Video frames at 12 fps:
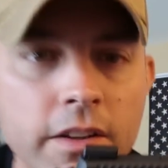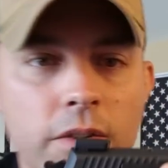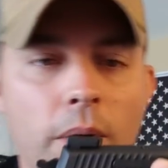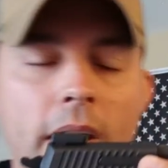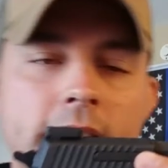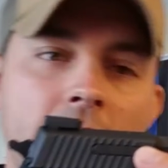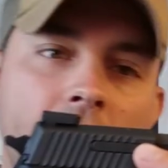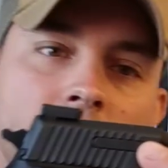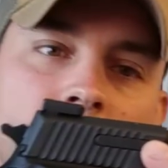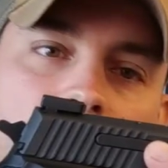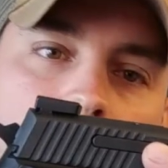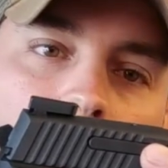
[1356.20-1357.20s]
So I take
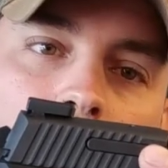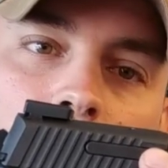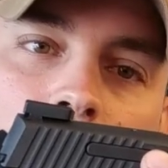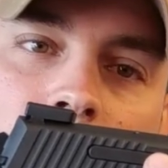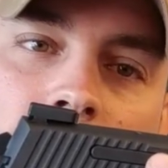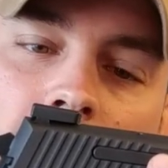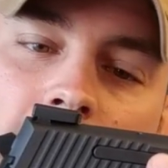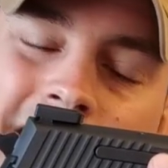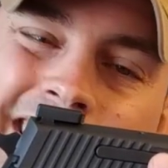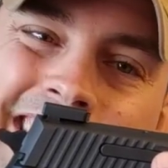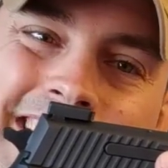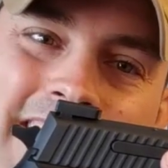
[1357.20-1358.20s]
his gun apart, look at it,
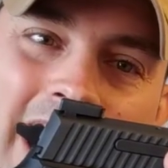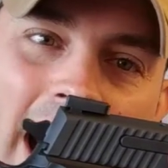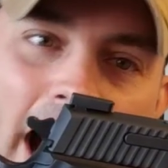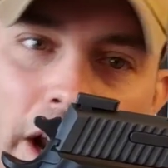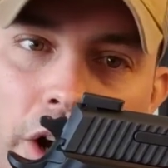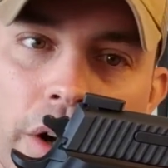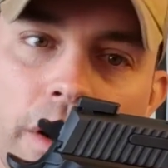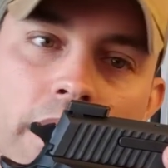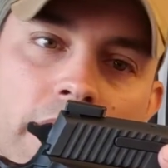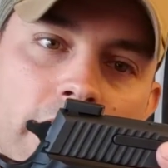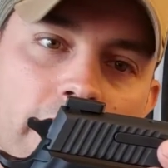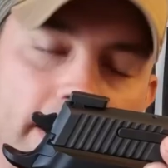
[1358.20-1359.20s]
and the entire
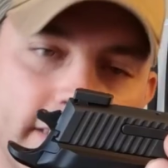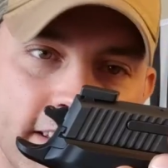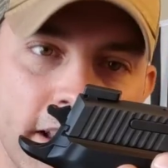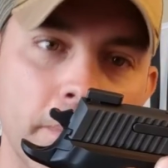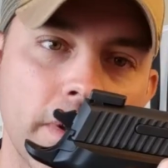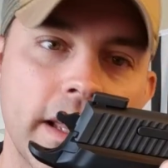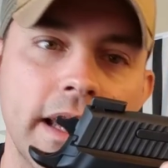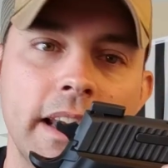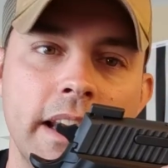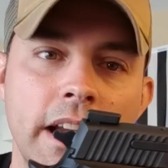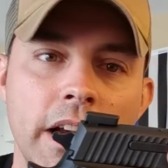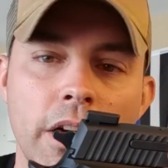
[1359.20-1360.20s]
assembly
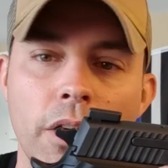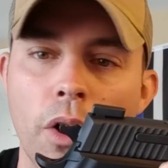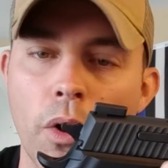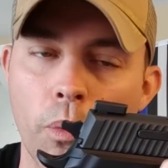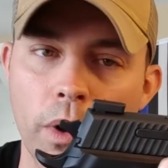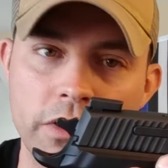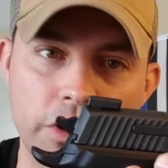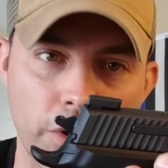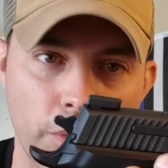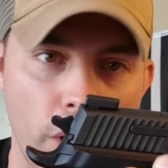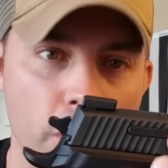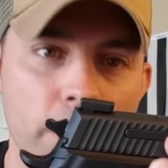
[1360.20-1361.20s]
in here was
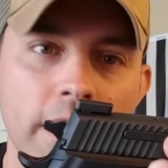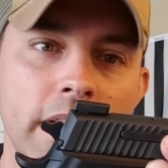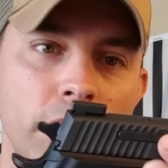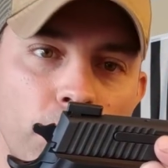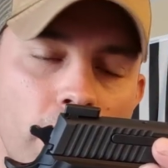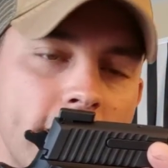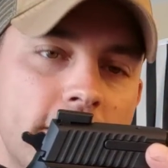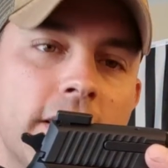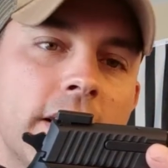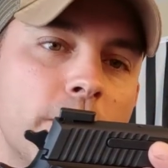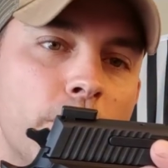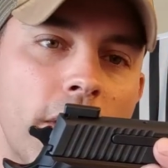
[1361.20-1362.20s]
corroded and
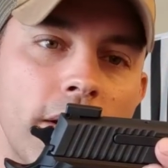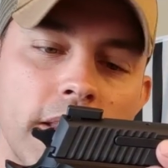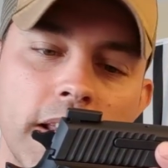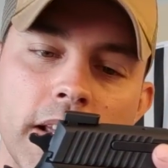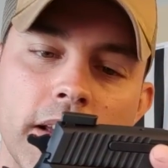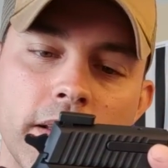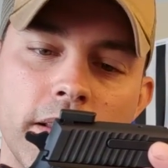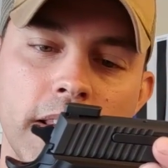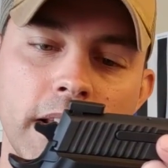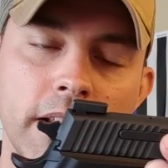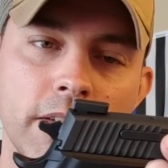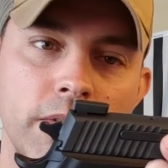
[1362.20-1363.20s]
rusted, where the
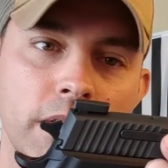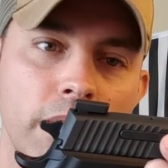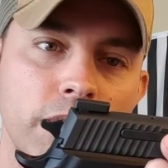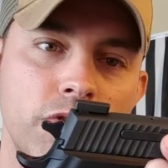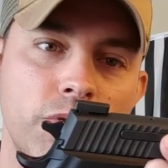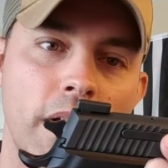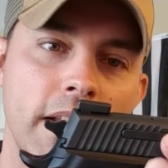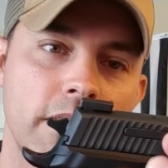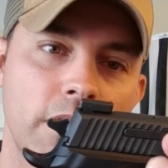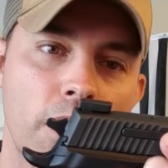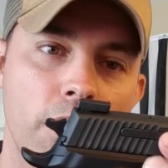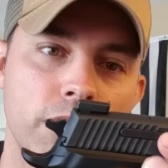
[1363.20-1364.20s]

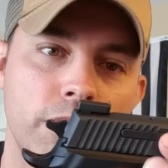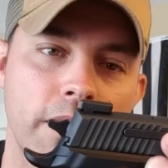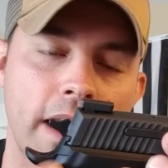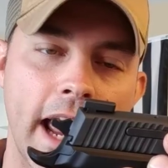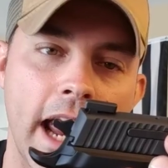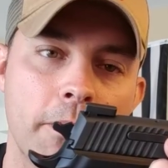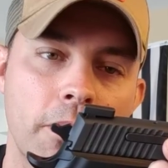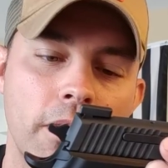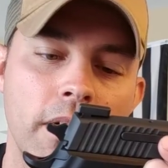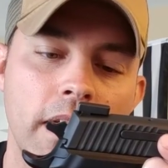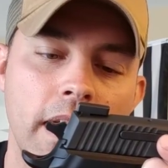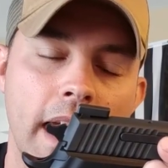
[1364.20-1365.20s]
strut goes for the
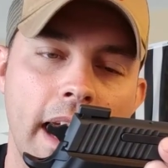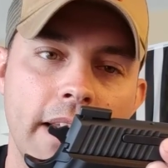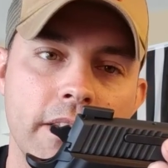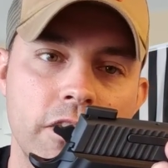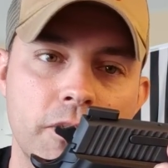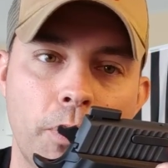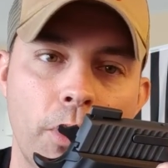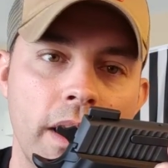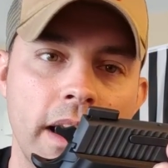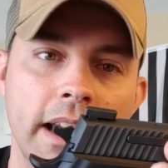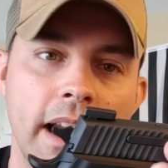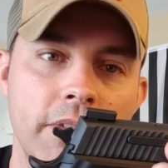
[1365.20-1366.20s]
hammer and the
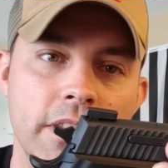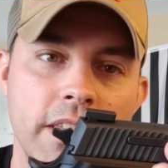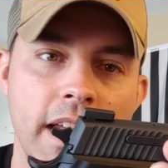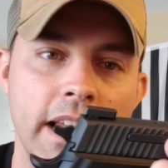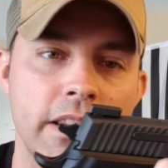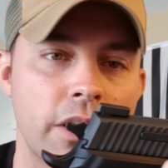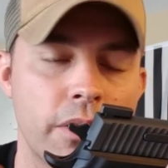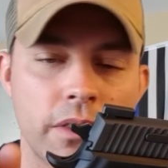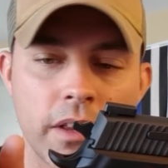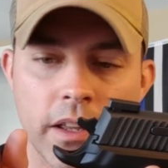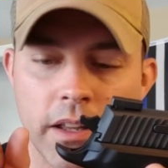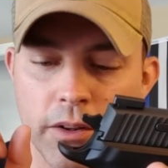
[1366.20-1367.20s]
spring and everything.
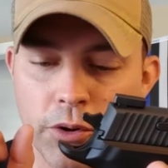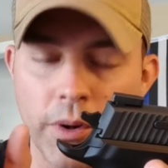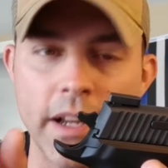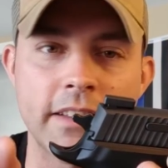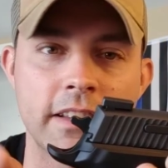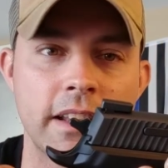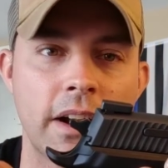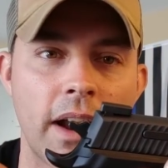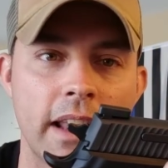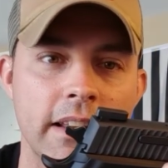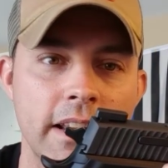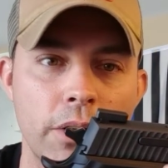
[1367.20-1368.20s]
The grease in there
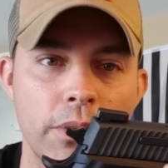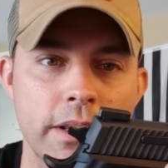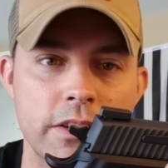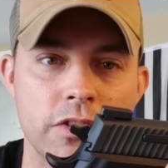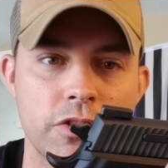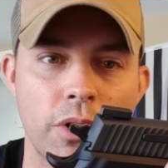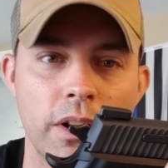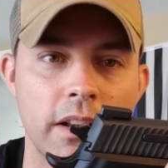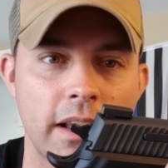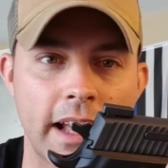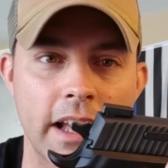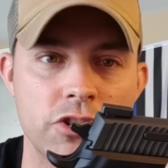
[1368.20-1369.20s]
had literally just turned
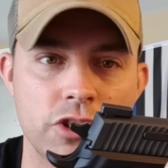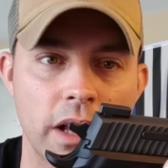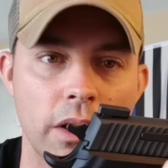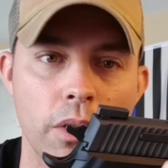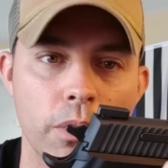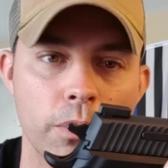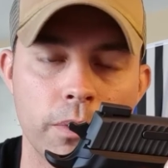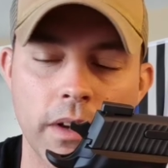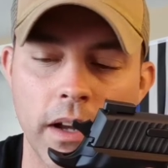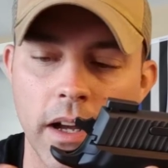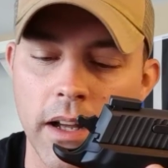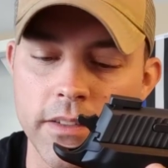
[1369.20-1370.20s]
into like a jello
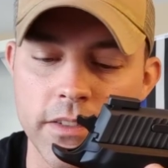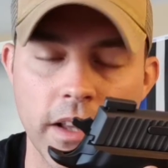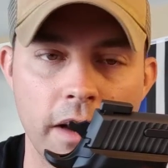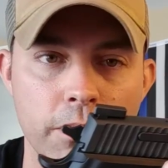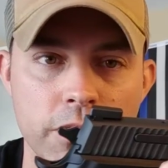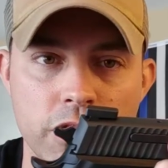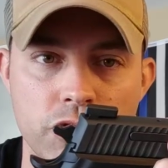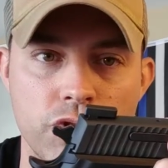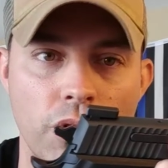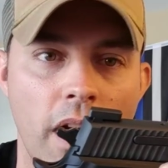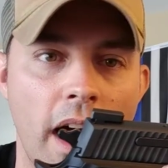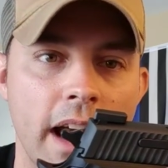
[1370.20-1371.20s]
stuff. It was just
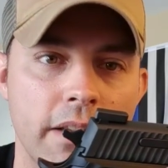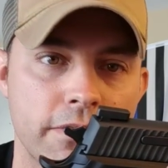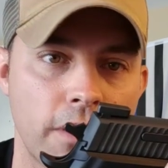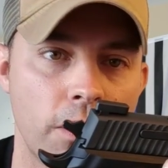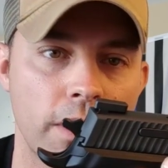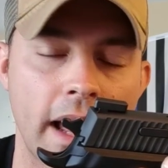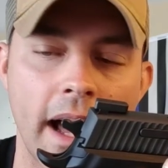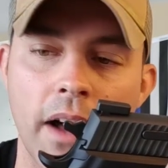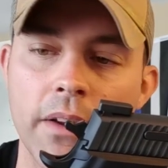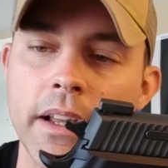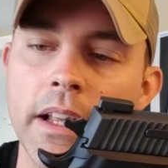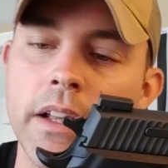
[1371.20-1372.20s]
dry and falling
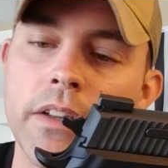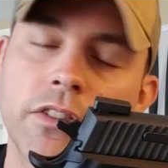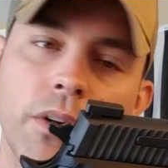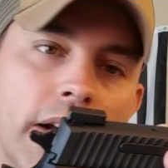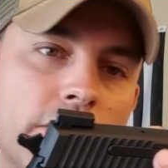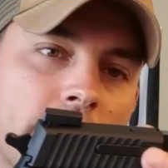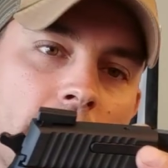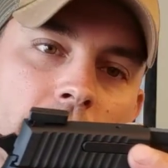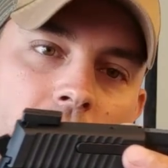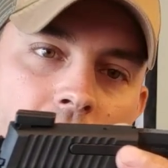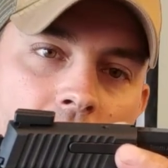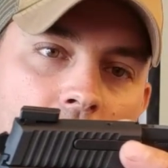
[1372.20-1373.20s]
out. So I took
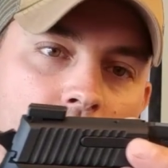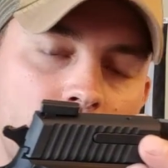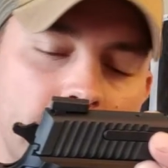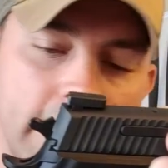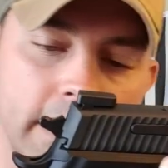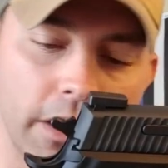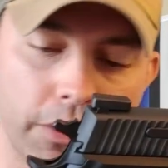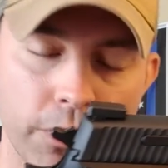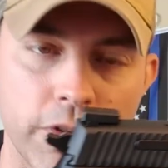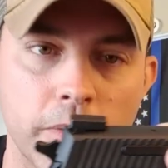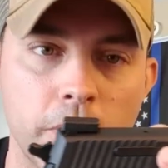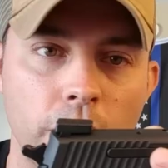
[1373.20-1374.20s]
everything out, cleaned it,
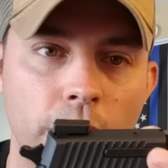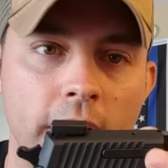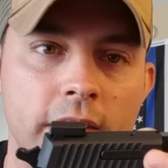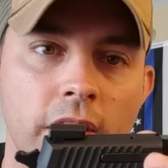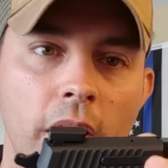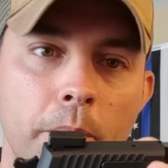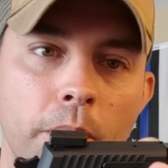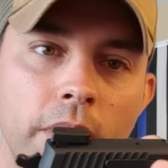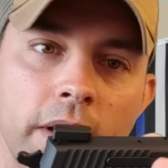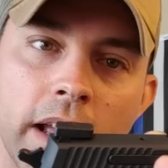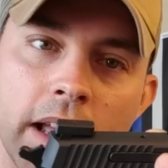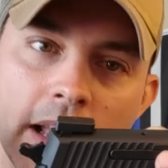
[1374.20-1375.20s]
threw some new grease on it, put
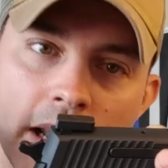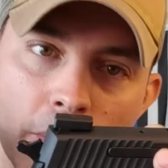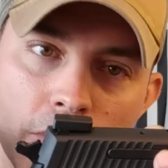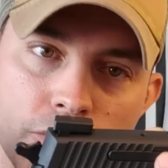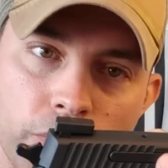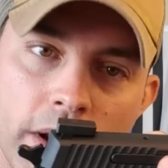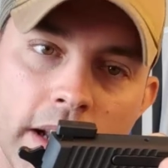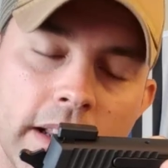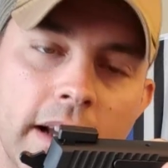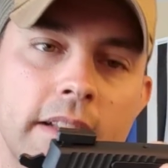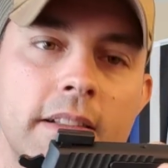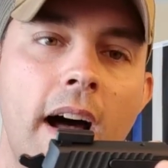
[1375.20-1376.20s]
it in, and it was running
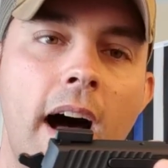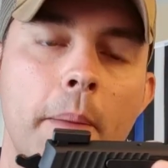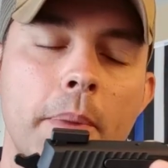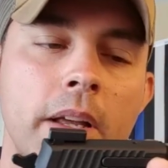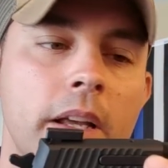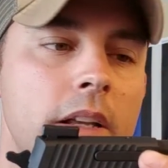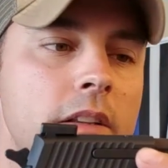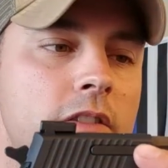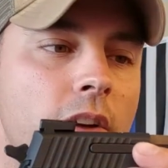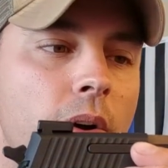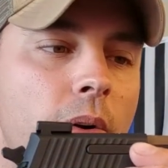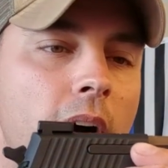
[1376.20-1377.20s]
like a top.
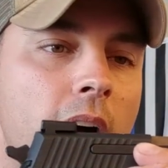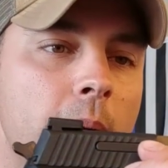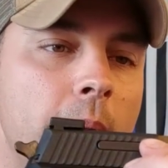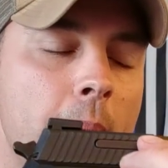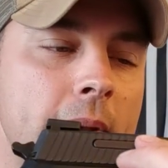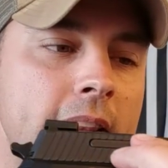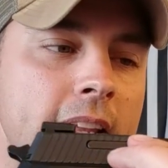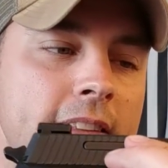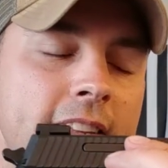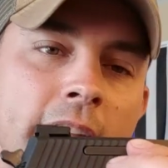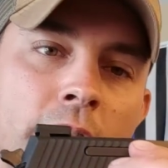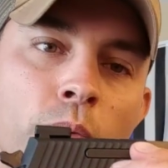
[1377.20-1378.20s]
So I mean,
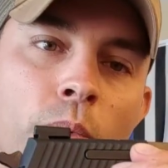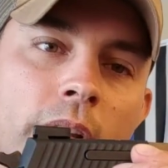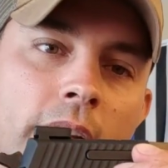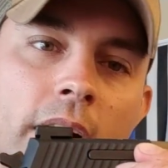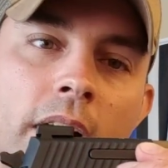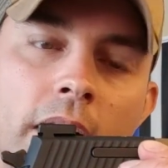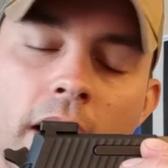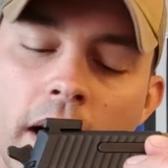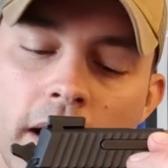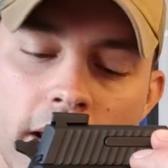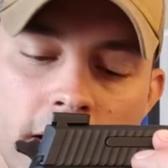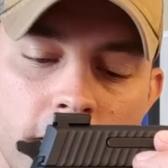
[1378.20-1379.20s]
these, even when they're
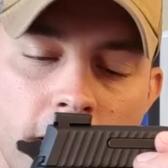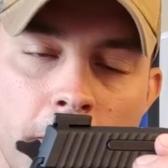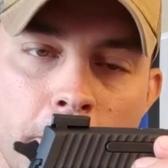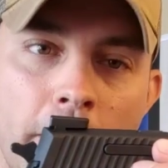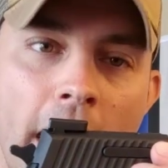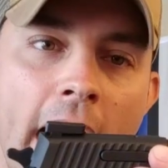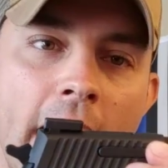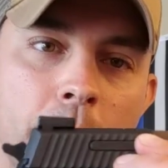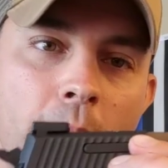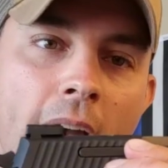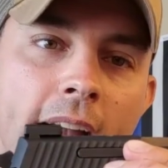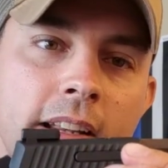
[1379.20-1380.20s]
in
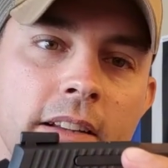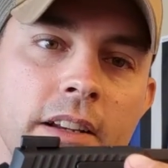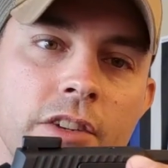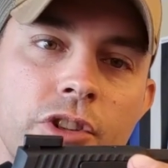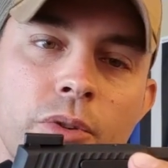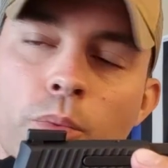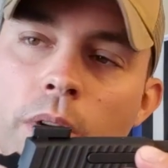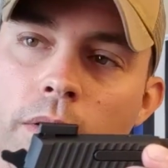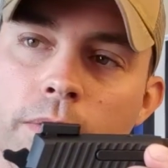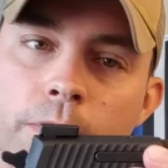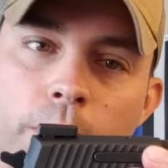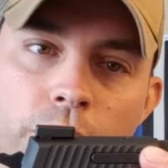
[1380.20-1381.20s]
bad condition,
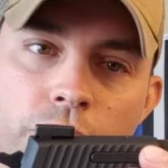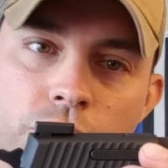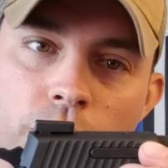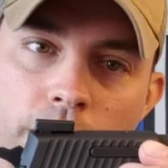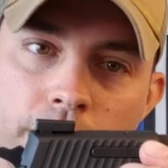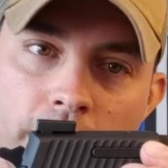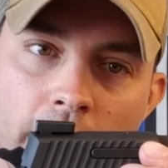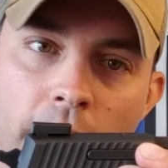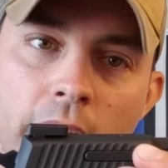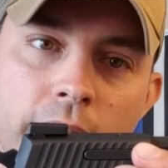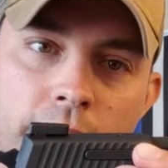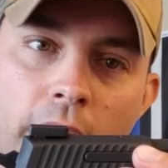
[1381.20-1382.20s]
will shoot
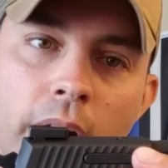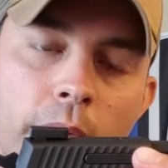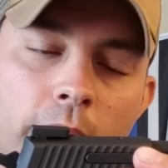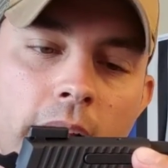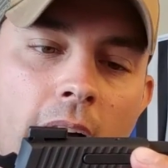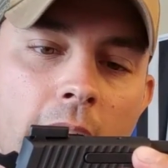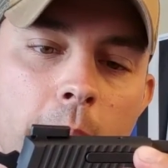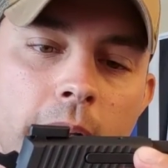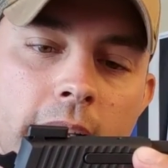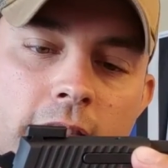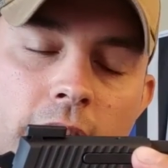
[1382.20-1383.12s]
very, very reliably.